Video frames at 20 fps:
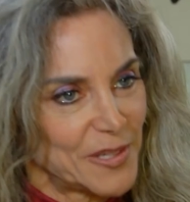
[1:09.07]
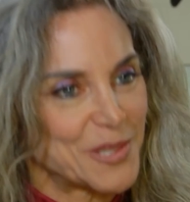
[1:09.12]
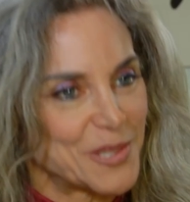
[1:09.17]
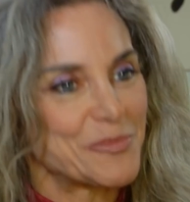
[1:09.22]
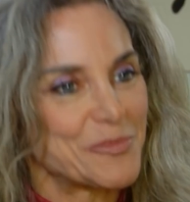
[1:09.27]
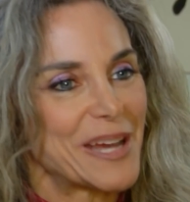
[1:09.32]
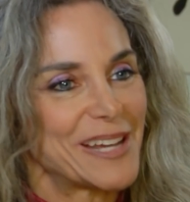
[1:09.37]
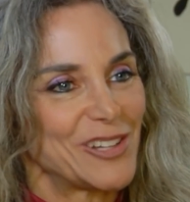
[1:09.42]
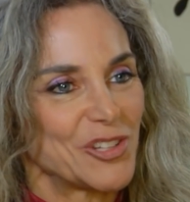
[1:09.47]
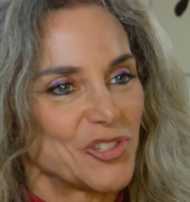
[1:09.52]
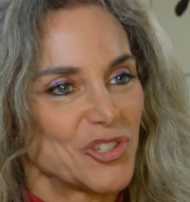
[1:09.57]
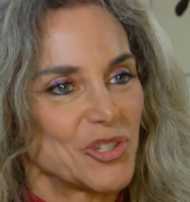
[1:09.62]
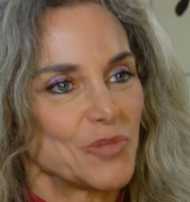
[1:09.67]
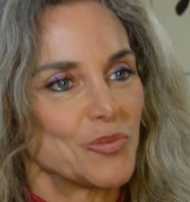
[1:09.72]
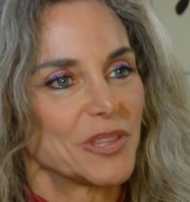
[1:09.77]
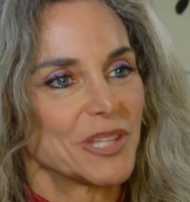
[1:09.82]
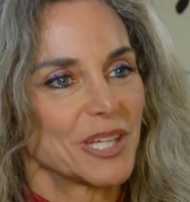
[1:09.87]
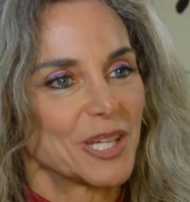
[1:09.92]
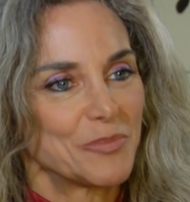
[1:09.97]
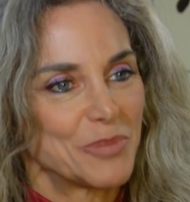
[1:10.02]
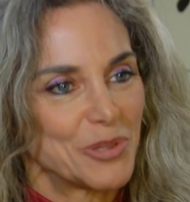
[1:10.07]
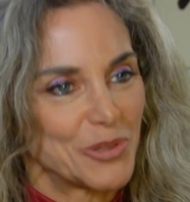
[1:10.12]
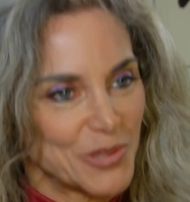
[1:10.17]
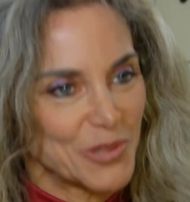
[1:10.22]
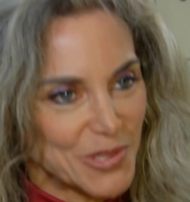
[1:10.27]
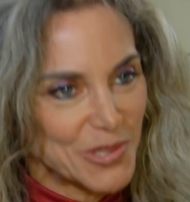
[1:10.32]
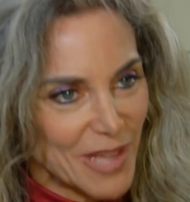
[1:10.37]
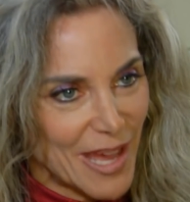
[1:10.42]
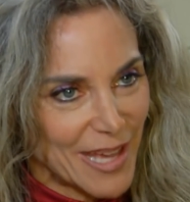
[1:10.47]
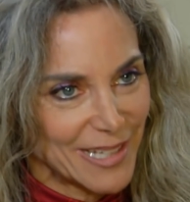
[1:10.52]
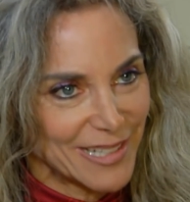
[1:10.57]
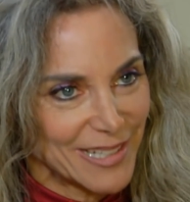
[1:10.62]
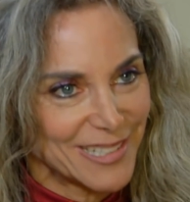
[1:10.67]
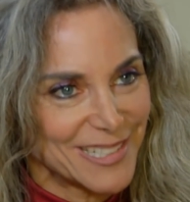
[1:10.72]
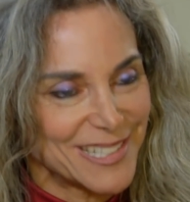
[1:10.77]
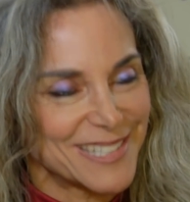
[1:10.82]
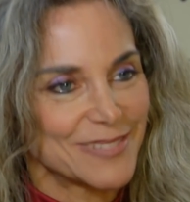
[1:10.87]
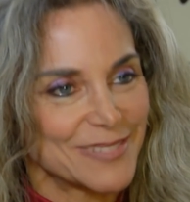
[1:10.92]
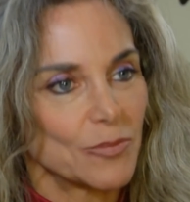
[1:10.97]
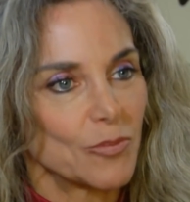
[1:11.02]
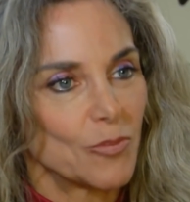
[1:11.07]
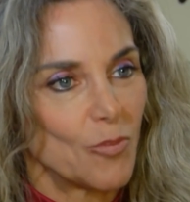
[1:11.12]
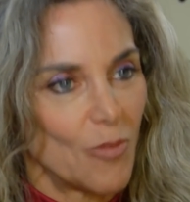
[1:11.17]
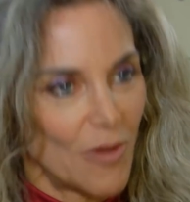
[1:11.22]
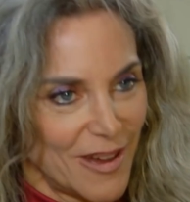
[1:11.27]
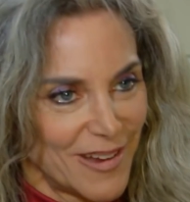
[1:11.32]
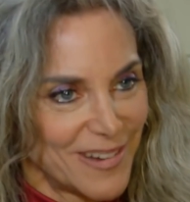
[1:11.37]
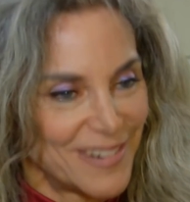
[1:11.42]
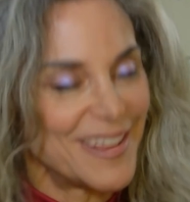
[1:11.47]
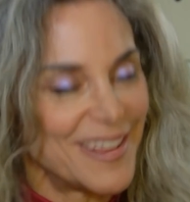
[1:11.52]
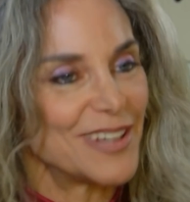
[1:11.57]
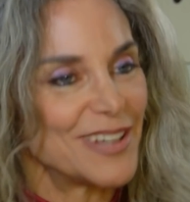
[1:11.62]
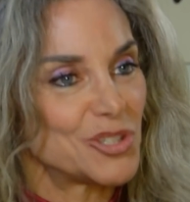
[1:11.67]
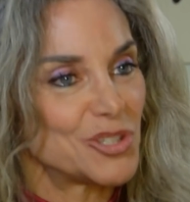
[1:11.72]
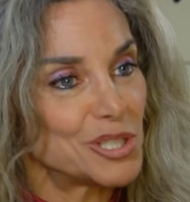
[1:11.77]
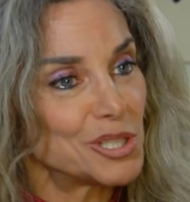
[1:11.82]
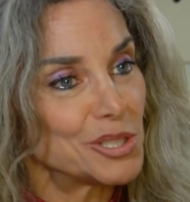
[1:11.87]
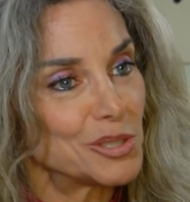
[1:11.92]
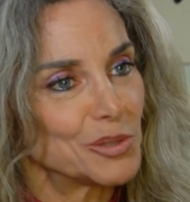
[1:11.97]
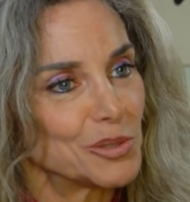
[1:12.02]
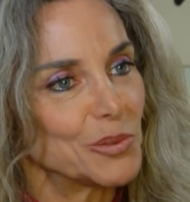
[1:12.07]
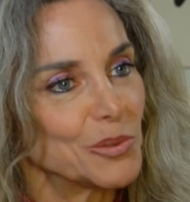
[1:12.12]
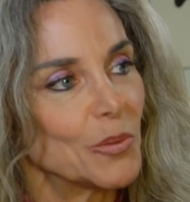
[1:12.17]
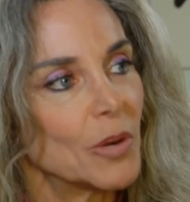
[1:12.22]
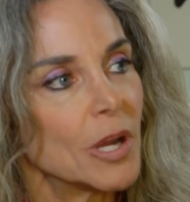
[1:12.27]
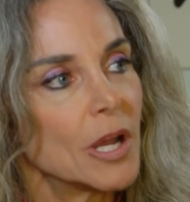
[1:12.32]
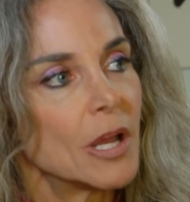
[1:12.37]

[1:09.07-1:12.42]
the biology with the computer science, one? And two,